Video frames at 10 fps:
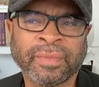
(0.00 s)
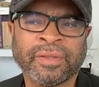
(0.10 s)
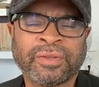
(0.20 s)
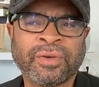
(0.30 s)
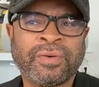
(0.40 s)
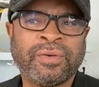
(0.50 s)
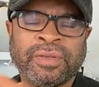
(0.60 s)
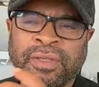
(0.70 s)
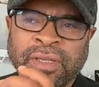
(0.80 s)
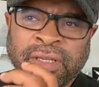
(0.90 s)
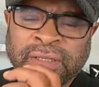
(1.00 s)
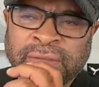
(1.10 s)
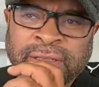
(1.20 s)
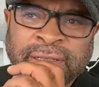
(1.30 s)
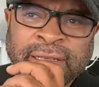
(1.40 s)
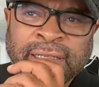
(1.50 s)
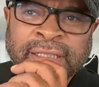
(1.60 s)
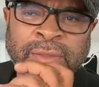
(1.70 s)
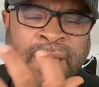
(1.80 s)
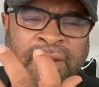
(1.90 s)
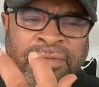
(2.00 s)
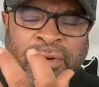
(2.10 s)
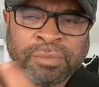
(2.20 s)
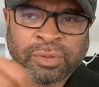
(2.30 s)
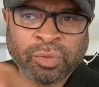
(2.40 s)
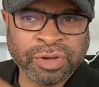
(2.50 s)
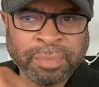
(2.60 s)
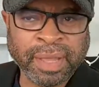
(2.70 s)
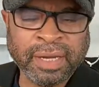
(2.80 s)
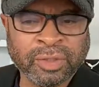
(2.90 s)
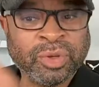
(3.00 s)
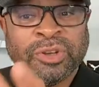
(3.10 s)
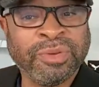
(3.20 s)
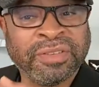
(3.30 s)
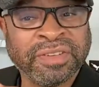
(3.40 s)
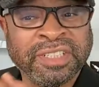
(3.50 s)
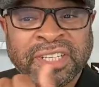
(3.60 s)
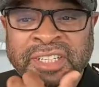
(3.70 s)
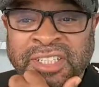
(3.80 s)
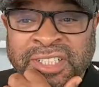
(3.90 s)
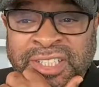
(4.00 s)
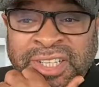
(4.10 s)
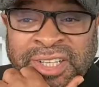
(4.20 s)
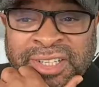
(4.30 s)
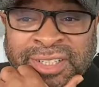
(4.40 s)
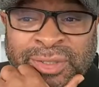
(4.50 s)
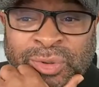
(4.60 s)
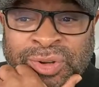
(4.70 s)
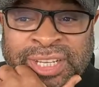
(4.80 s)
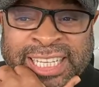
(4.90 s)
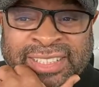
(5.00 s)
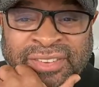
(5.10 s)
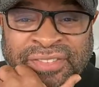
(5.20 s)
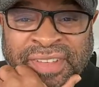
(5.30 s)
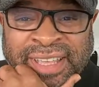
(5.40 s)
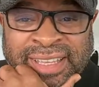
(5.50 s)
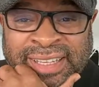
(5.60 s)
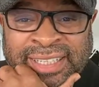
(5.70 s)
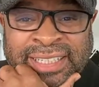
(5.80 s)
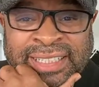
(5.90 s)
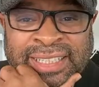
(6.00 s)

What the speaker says: So in somatoform disorder, that pain is real, but in fictitious disorder is feigned,